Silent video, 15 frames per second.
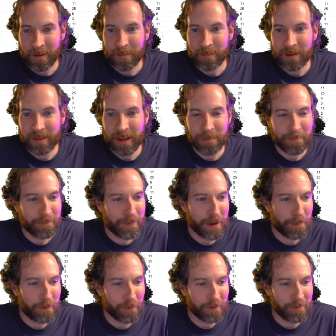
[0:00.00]
Like
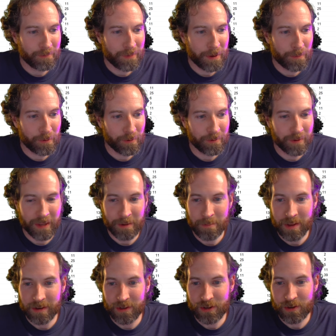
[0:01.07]
people in
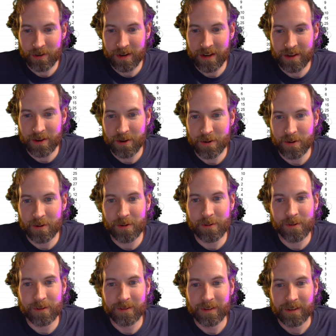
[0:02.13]
ministry
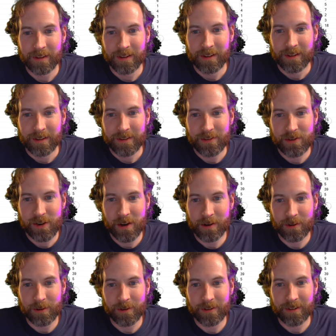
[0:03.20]
who
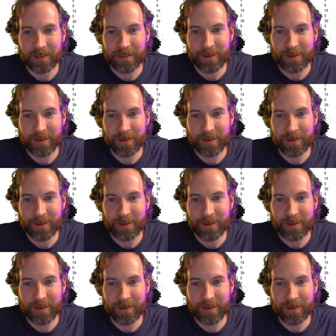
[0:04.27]
juggle.